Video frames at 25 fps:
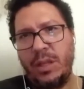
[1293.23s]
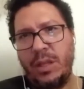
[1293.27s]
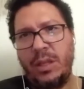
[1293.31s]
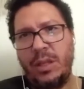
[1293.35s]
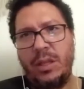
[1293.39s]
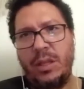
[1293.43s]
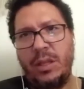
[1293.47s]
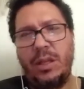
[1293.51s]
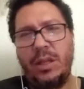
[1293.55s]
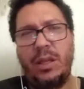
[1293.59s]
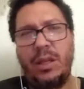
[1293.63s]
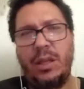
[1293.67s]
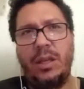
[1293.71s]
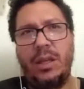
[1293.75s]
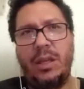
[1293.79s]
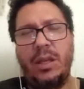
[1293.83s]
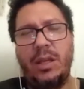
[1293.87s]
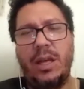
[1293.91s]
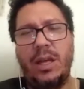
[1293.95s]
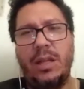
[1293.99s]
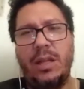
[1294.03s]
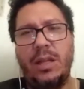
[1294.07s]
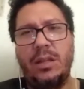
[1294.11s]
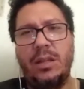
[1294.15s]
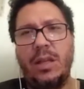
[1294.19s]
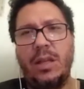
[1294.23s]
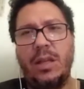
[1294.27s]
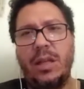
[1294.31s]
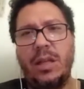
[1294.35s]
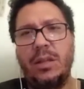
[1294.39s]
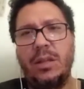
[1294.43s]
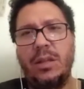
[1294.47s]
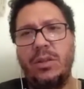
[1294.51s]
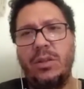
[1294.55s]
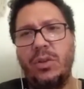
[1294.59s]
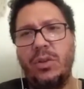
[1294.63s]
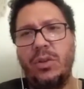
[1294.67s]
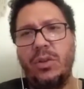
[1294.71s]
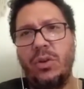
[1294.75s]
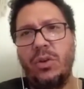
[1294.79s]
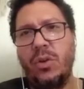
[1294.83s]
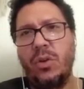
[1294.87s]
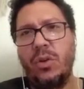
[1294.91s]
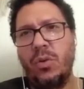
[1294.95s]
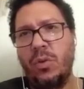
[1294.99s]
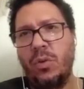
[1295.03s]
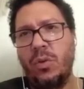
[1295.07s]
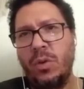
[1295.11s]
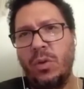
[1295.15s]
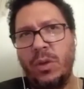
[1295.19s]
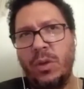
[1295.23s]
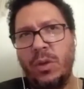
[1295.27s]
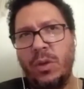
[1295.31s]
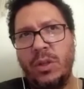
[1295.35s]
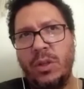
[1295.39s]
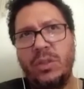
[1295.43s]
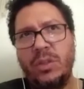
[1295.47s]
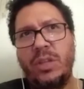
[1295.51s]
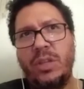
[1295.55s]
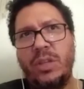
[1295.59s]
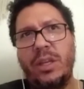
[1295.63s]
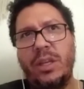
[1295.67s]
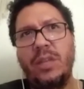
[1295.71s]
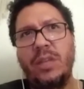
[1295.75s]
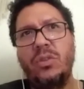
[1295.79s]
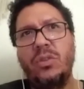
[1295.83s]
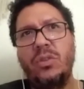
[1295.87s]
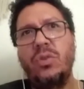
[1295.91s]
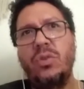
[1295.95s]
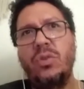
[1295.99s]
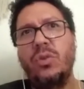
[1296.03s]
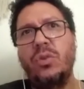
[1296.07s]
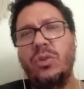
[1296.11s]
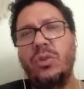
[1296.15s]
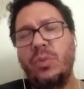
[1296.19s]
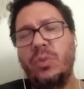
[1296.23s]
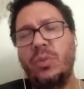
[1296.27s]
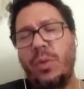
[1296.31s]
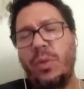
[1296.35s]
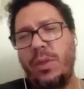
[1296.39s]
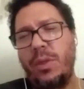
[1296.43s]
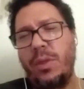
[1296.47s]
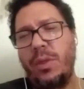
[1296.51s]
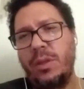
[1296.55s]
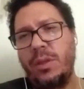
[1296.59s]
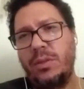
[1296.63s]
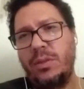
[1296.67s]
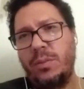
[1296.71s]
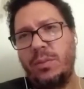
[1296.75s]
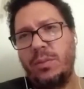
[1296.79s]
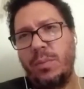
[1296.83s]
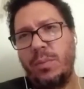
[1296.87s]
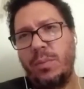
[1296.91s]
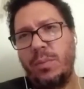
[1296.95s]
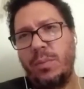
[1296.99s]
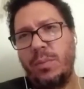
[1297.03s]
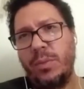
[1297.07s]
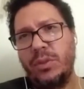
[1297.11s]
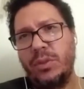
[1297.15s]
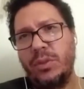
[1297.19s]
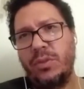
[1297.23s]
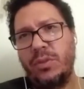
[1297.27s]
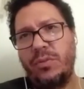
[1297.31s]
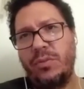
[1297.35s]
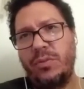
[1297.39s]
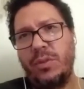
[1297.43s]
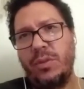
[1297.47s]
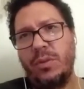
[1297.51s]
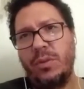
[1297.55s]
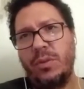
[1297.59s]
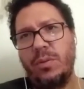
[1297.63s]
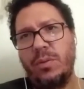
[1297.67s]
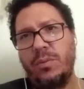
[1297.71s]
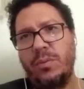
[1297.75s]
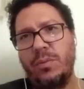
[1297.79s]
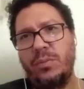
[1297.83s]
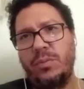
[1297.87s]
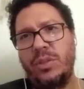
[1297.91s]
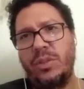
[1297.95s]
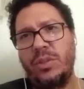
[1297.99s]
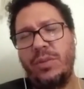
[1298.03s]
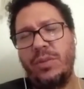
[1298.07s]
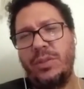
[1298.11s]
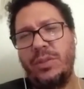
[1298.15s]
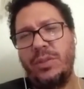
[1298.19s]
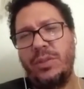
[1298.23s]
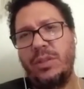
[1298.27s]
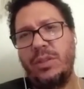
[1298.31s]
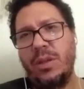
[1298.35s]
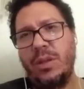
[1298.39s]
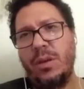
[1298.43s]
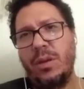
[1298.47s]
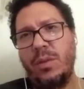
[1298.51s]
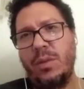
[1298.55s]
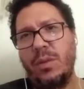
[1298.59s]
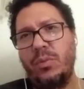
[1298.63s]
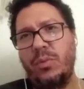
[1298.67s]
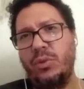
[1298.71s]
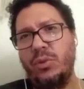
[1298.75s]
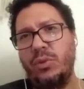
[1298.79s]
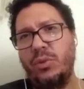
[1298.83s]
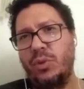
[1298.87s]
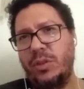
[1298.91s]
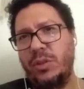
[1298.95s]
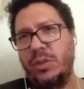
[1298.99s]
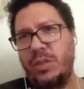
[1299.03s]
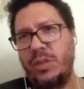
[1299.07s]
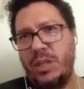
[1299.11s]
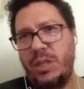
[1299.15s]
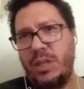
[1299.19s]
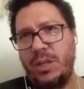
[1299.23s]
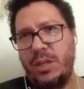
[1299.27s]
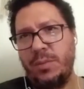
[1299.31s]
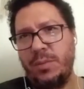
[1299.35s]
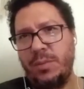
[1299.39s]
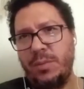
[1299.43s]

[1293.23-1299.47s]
and you know, taking tours with these members of the Chavista bourgeoisie.